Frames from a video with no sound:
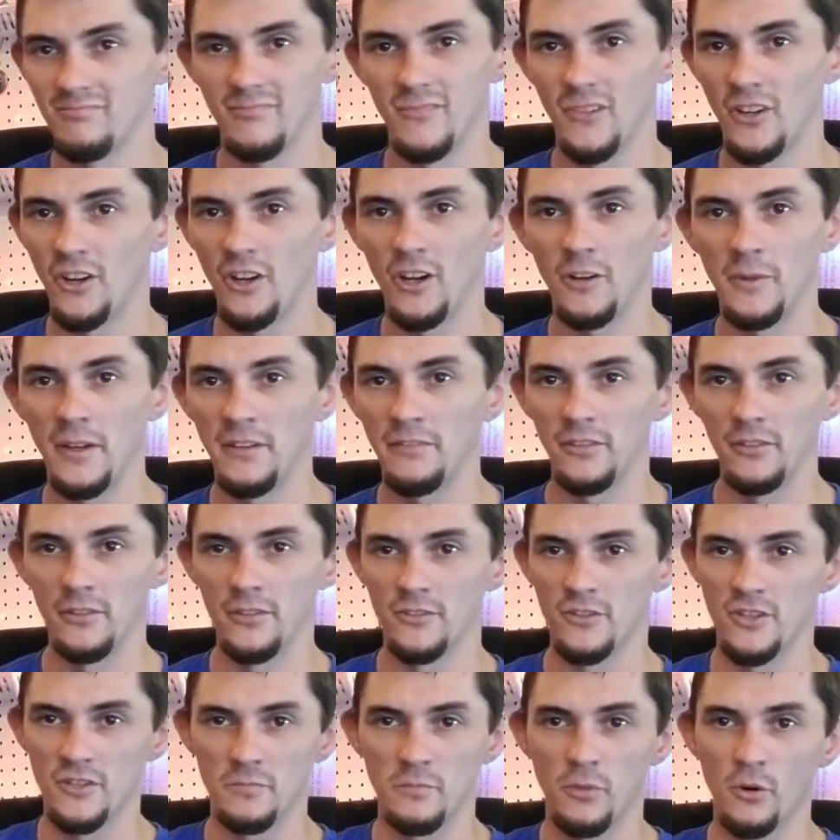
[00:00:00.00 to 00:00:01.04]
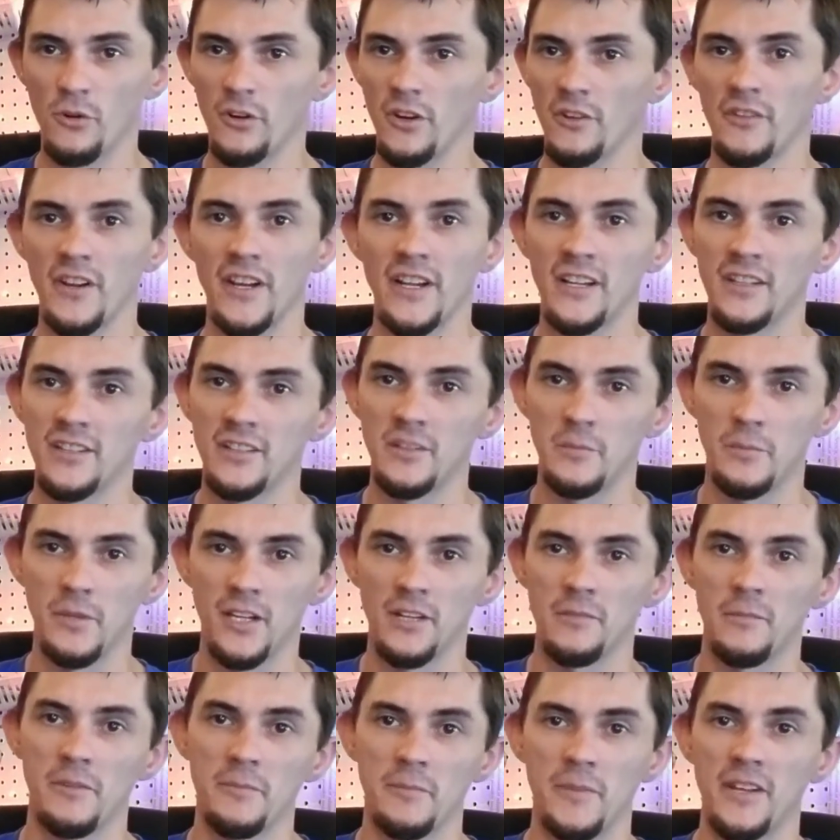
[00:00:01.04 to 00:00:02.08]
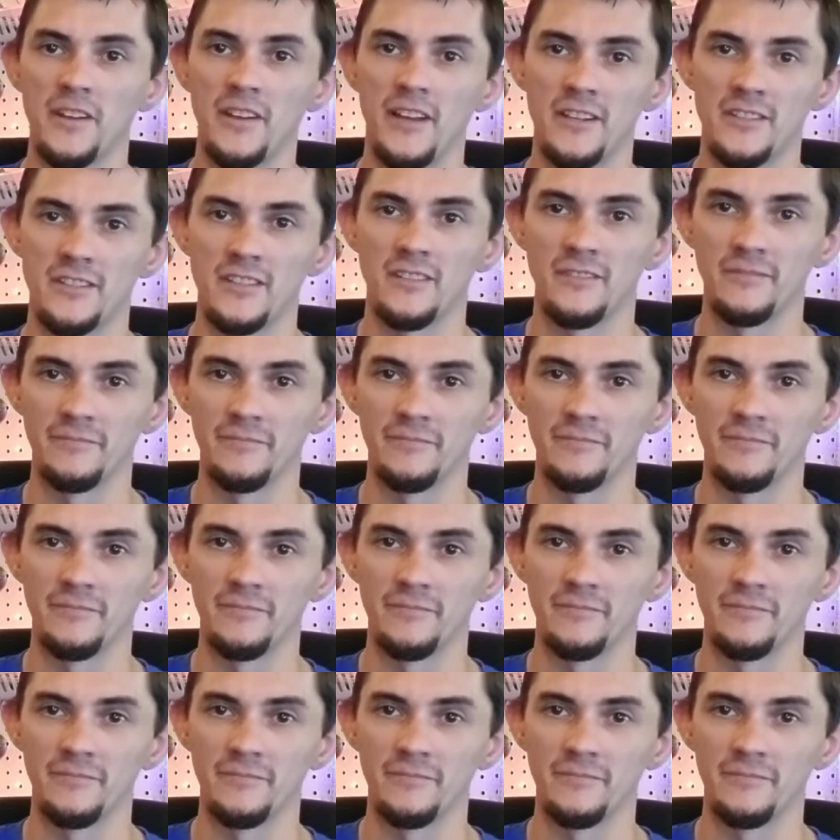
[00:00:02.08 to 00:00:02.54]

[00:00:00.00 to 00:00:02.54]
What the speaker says: all my fluid just pouring right out the bottom of the bell housing.